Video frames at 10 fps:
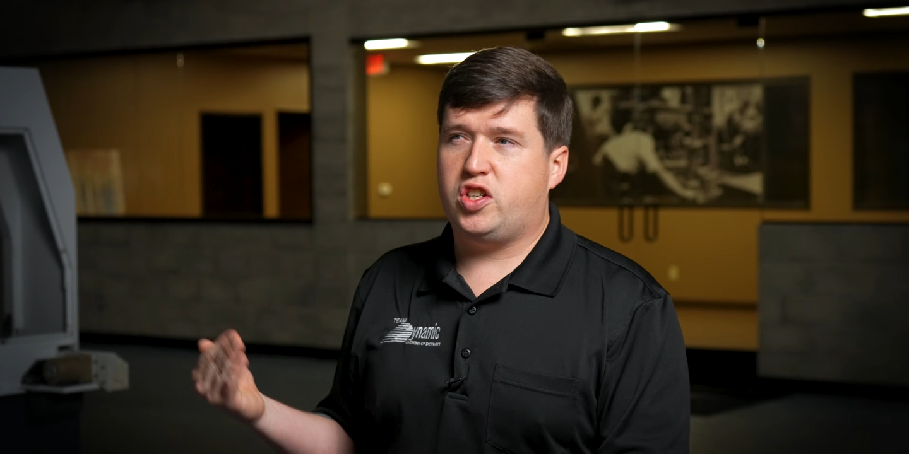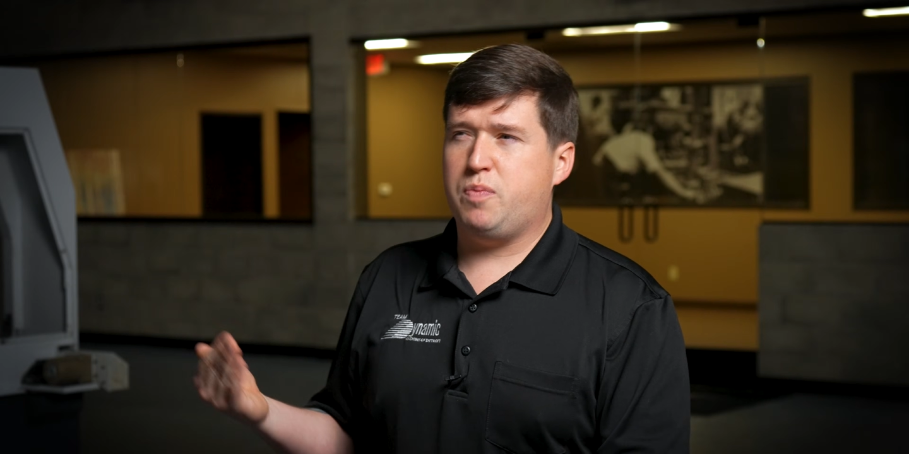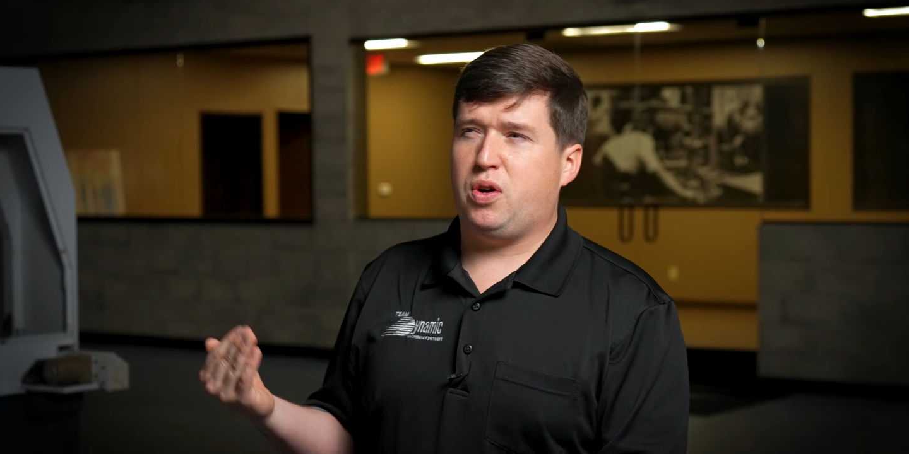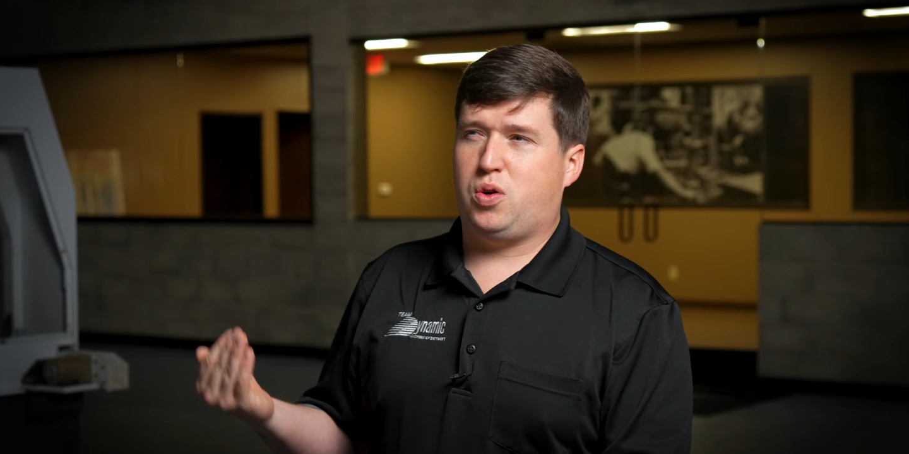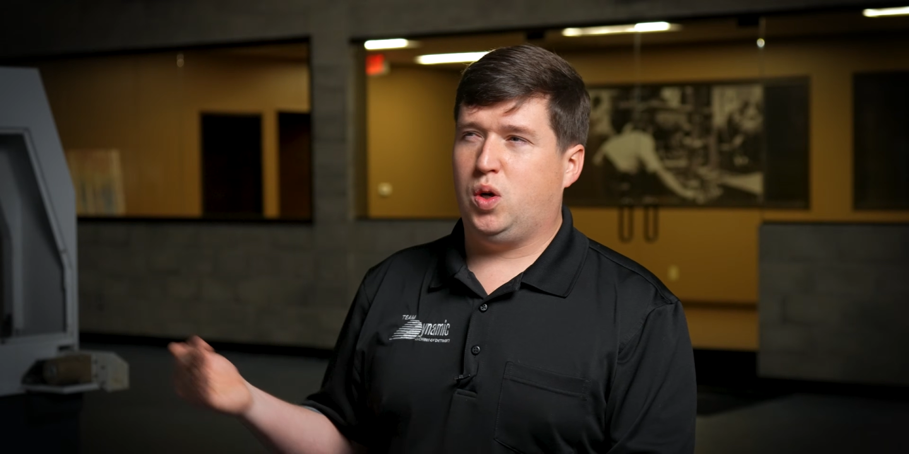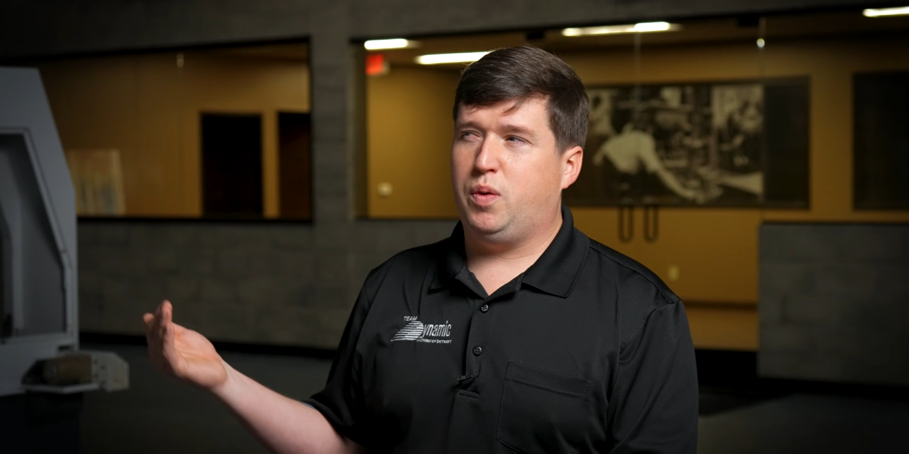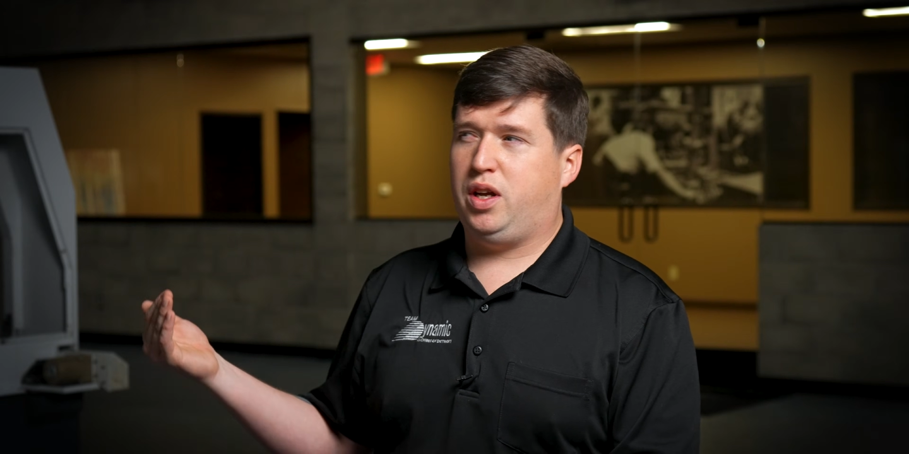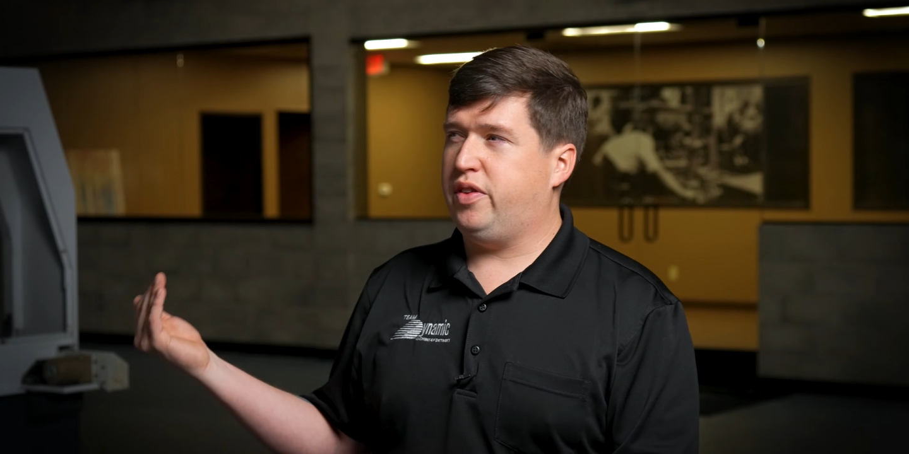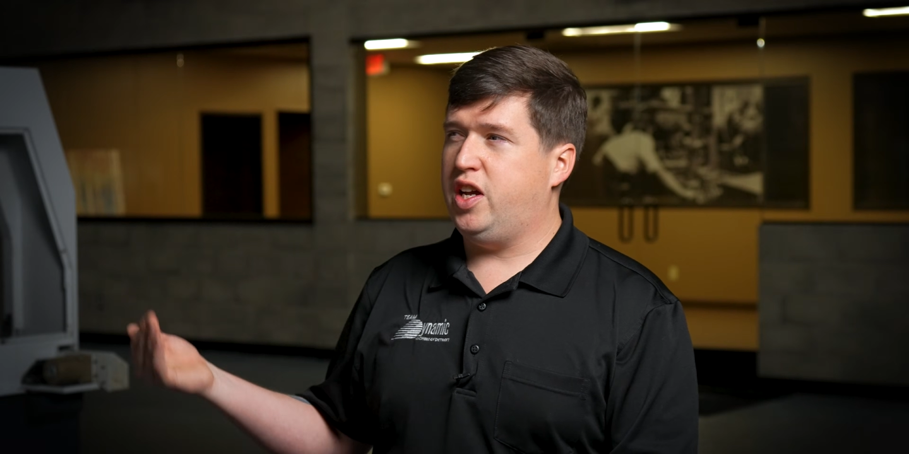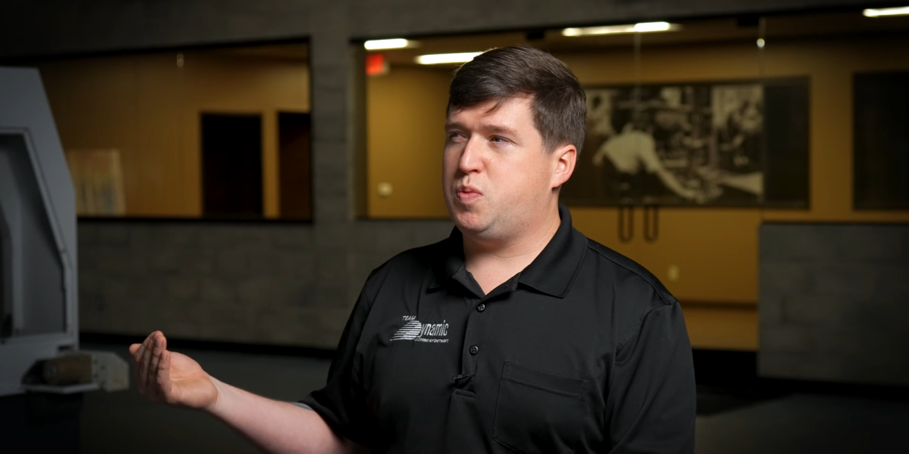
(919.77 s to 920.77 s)
super cool when
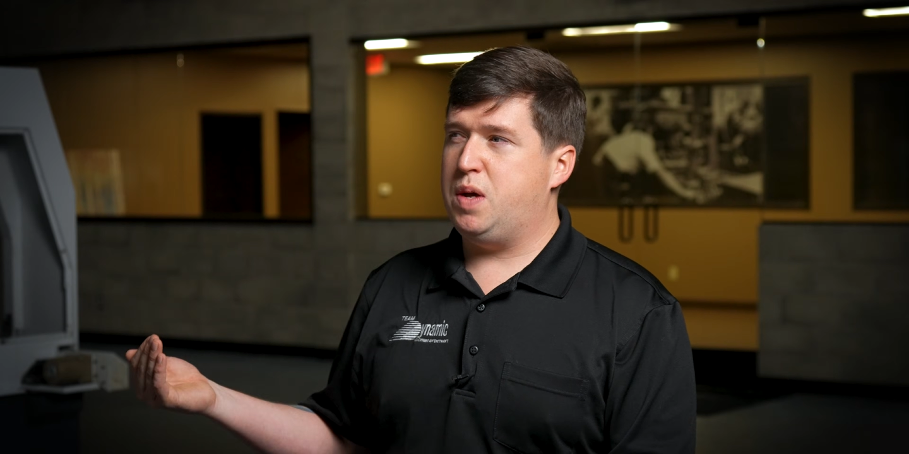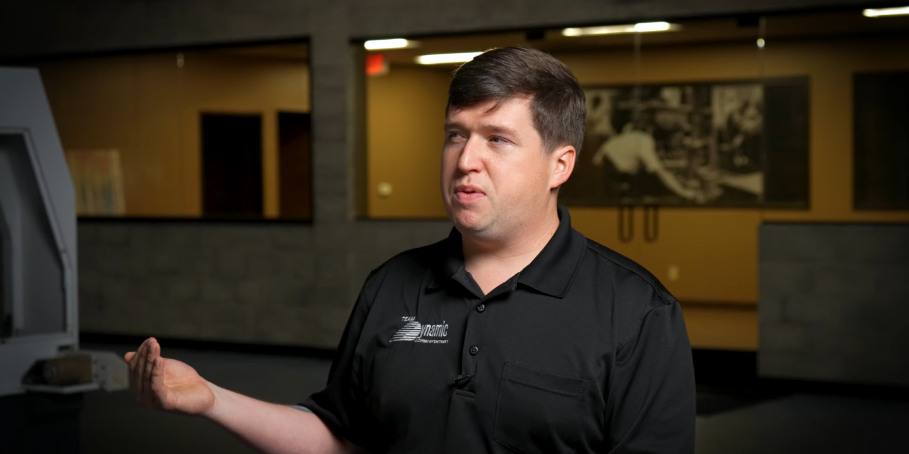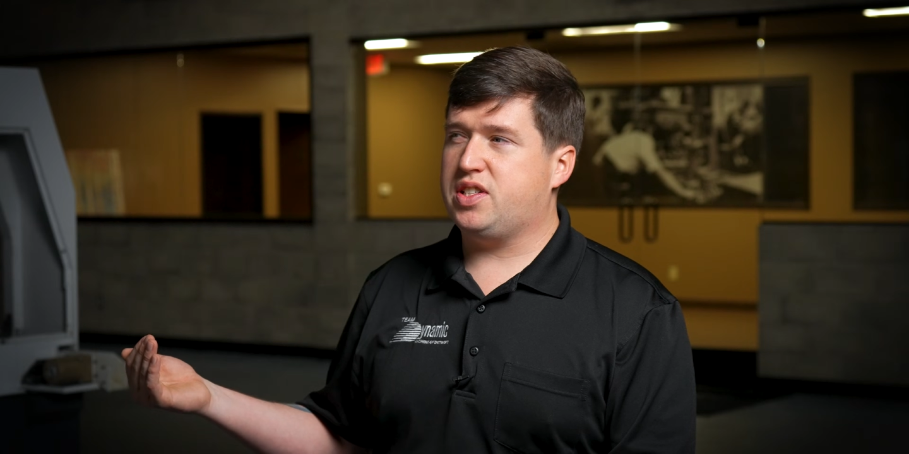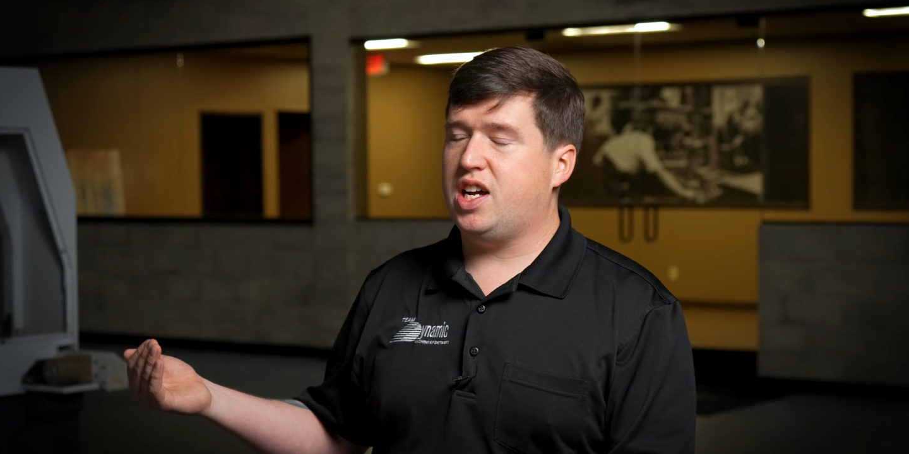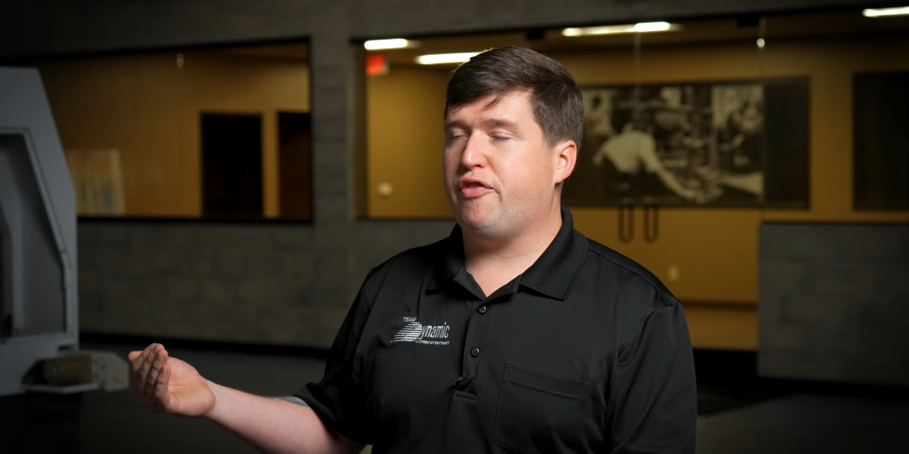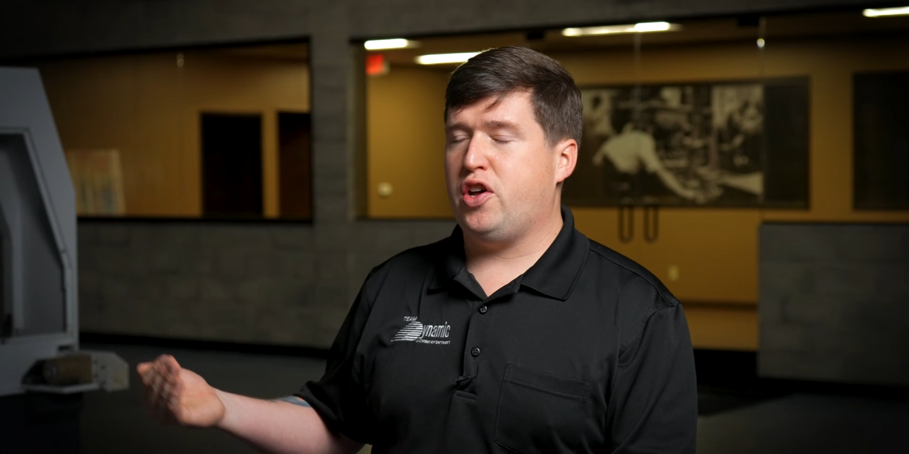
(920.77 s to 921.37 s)
you teach people stuff